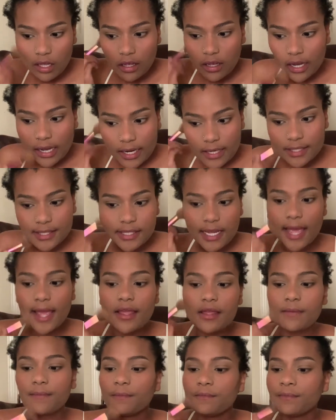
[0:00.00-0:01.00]
And it's like,
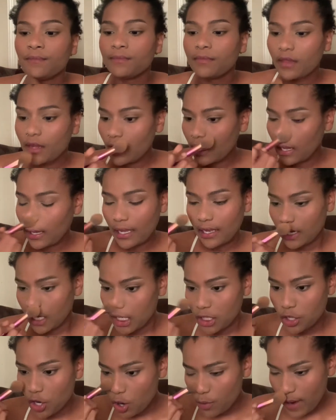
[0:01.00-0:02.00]

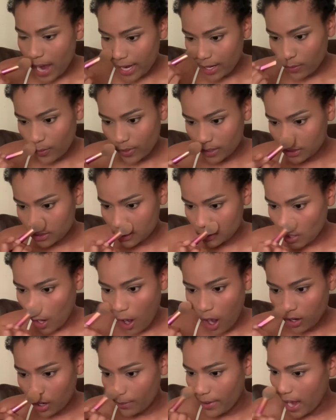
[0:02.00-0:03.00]
nobody wants to
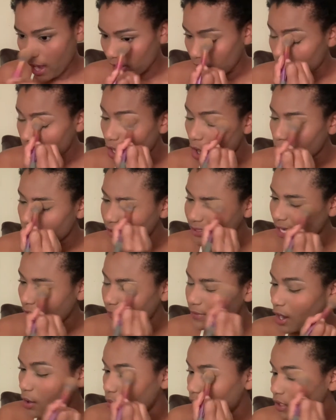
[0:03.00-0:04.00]
talk about it. The only time
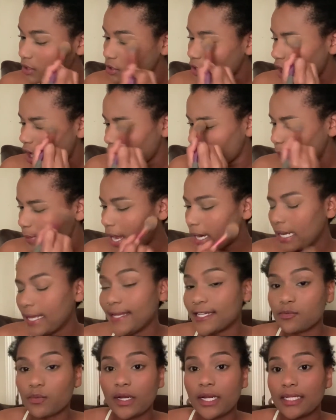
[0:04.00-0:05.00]
y'all want to talk about it is
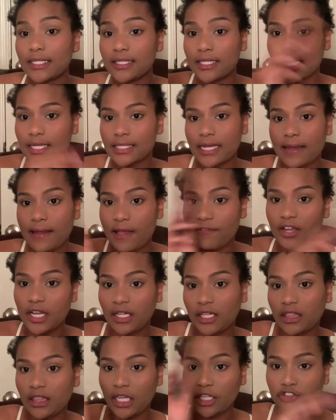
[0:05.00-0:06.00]
when it doesn't have
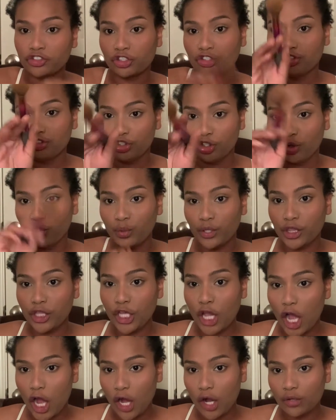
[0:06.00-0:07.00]
anything to do with
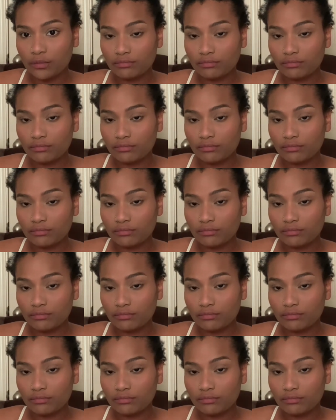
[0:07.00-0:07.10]
y'all.